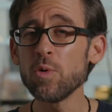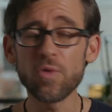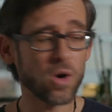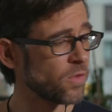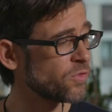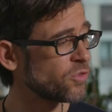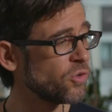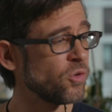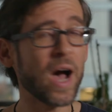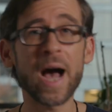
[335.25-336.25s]
move on
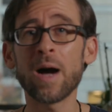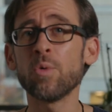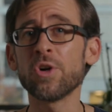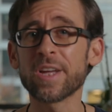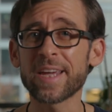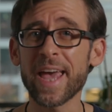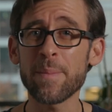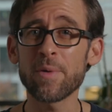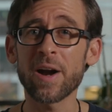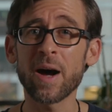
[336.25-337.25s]
to our
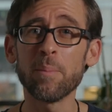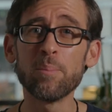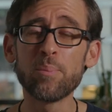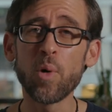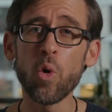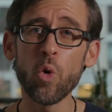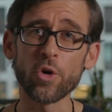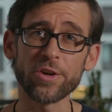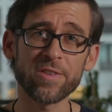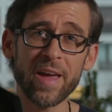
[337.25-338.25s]
camera
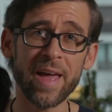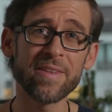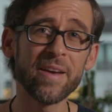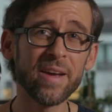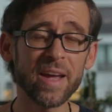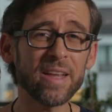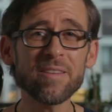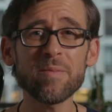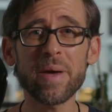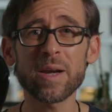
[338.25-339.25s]
ports, and it
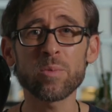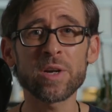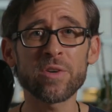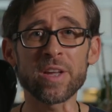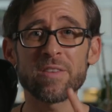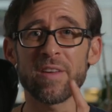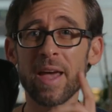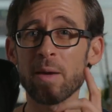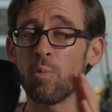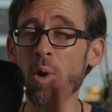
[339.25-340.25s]
doesn't matter whether it's
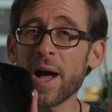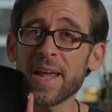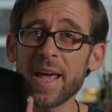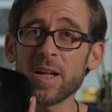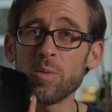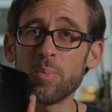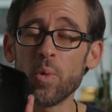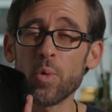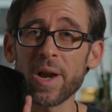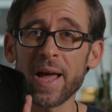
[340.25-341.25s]
a wide angle
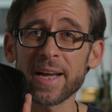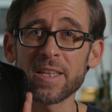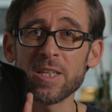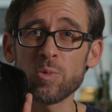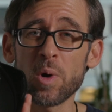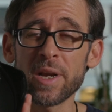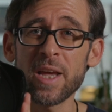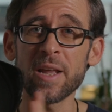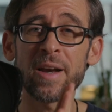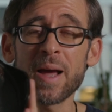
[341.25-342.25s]
port like this one
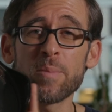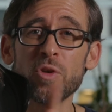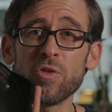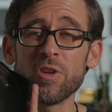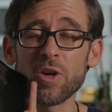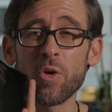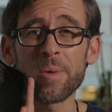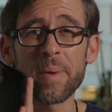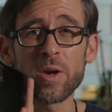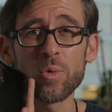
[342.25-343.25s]
here that I'm using
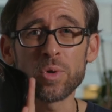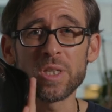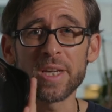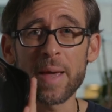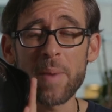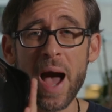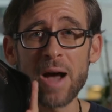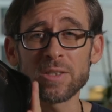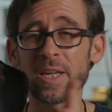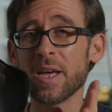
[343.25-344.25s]
on my Nauticam
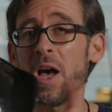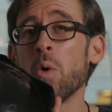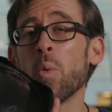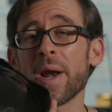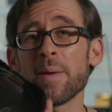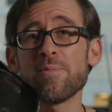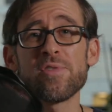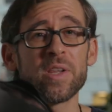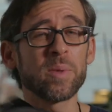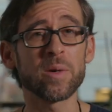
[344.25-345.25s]
housing when I'm
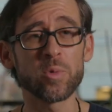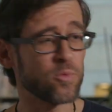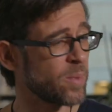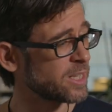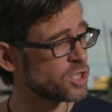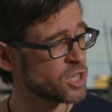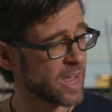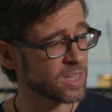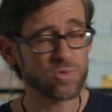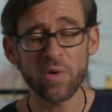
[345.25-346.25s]
filming with my
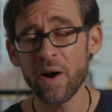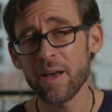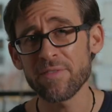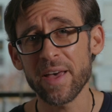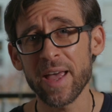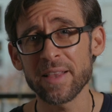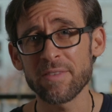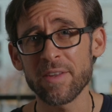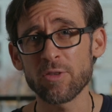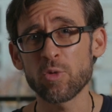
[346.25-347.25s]
GH5 and
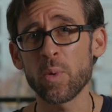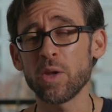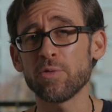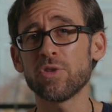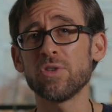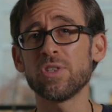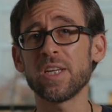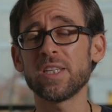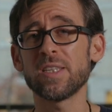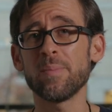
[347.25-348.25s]
the
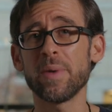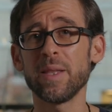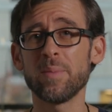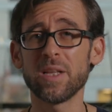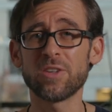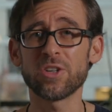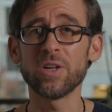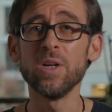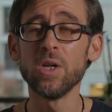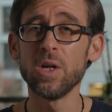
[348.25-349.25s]
12-60mm